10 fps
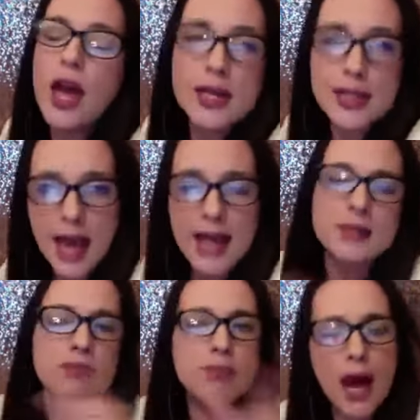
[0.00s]
Yes.
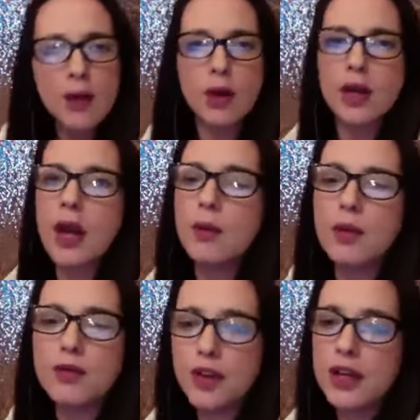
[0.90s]
Buy one, get one
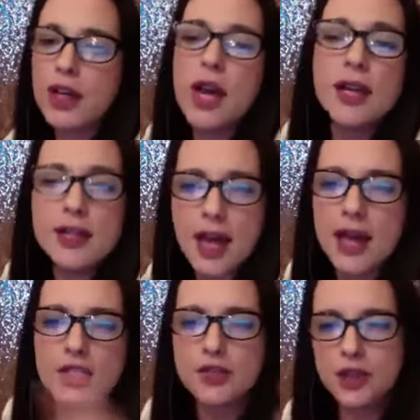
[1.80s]
free?
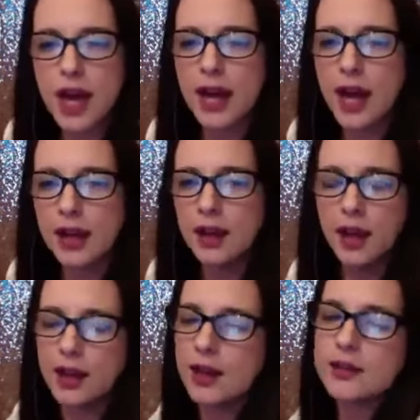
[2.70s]
Yes. Renee, I
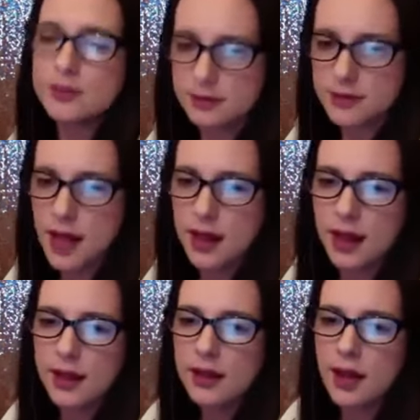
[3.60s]
like it. I
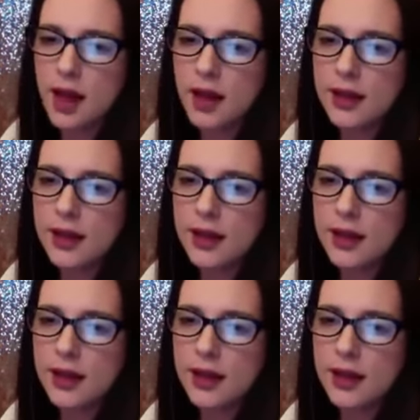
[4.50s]
like it a lot.